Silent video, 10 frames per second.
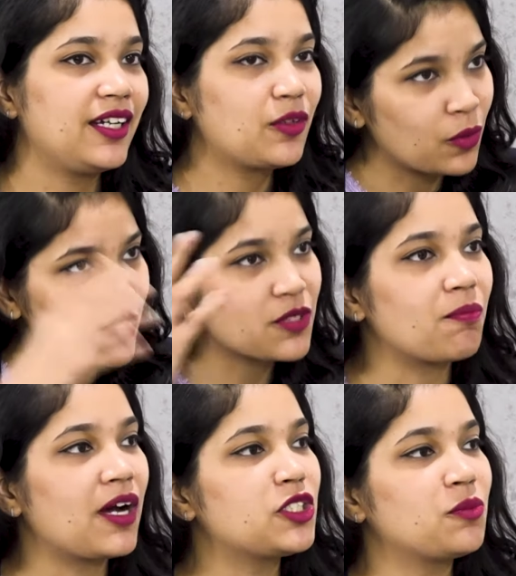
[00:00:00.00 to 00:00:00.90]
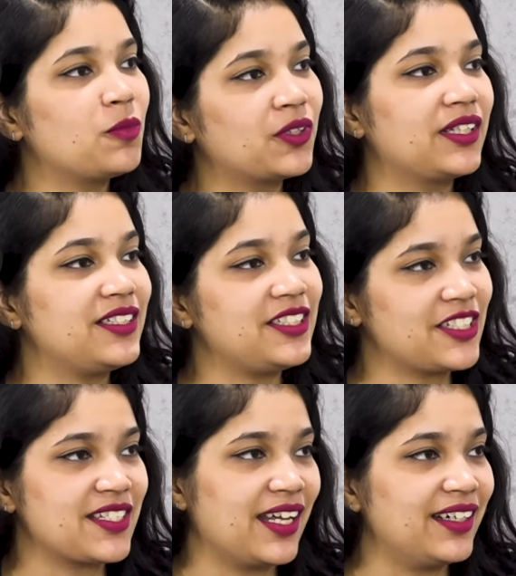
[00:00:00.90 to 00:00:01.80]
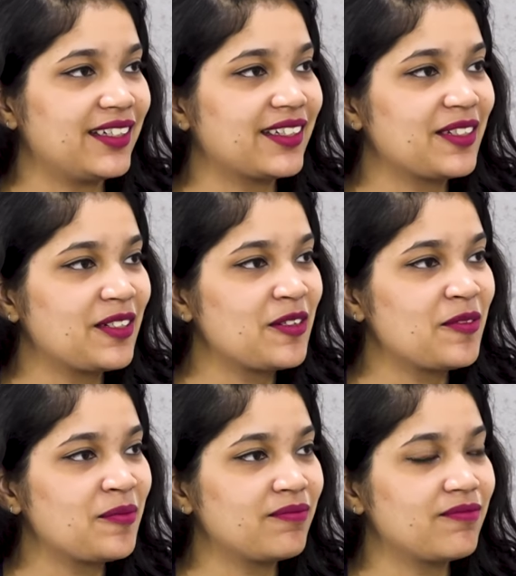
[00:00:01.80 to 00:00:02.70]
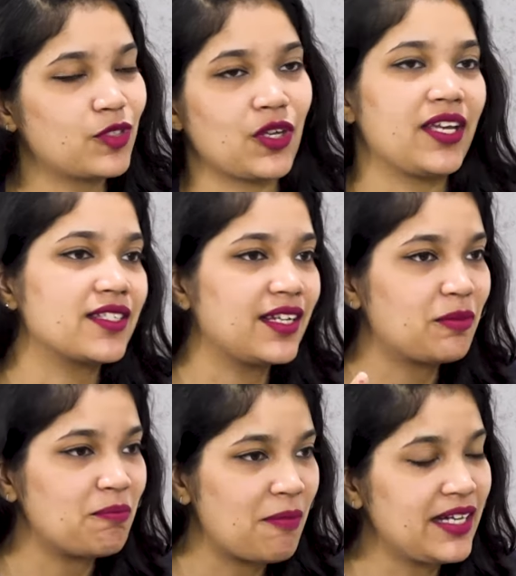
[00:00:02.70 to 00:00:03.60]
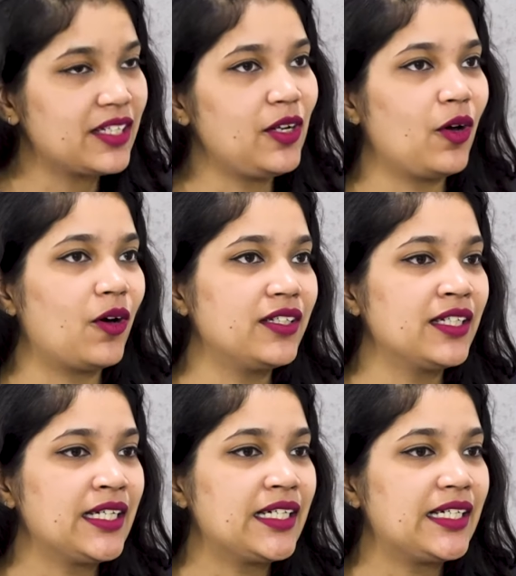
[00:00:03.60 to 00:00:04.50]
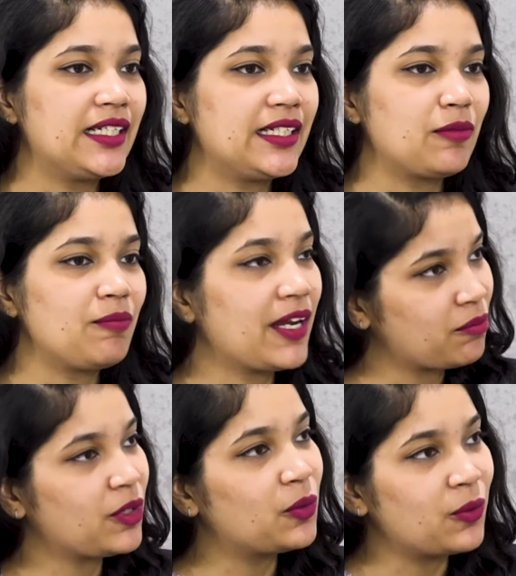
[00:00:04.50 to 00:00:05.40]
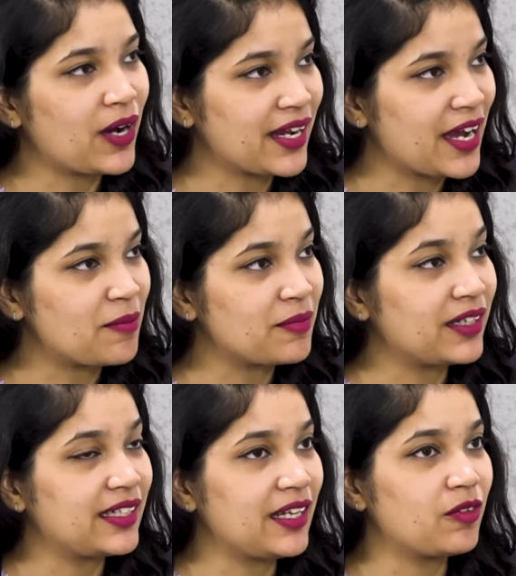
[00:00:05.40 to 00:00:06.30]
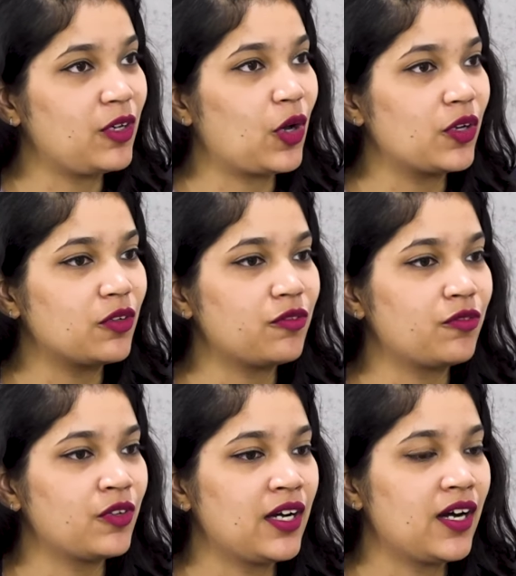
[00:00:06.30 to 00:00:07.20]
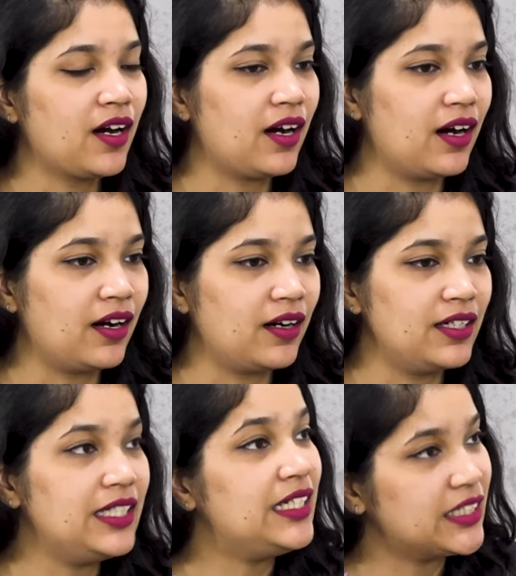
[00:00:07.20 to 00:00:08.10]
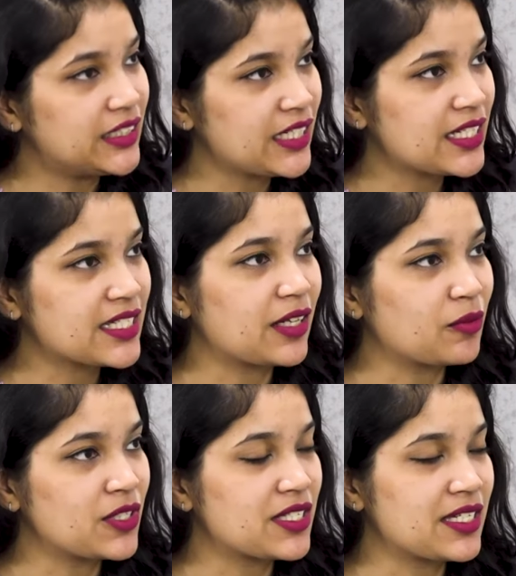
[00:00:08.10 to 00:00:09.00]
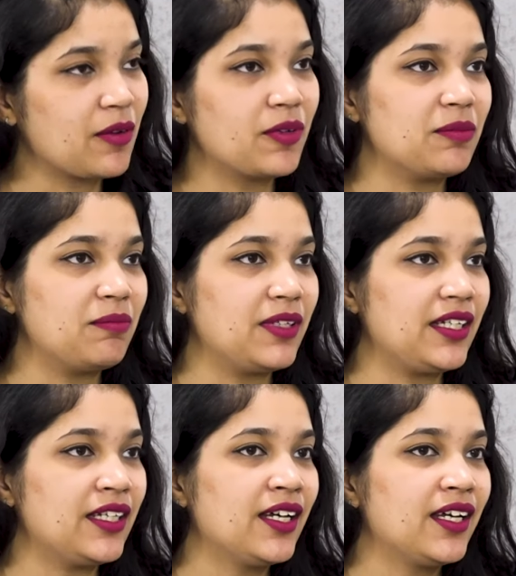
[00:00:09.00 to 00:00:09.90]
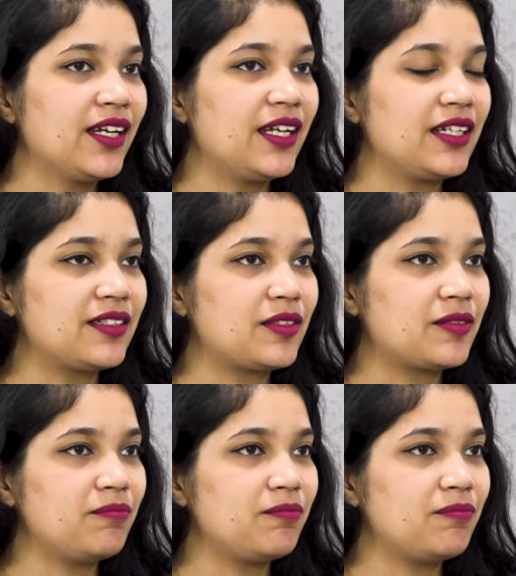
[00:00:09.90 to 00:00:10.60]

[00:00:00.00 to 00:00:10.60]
it was much more than just that. So yes, it meant a lot. It made me who I am. It gave a lot of learnings that would stay with me. It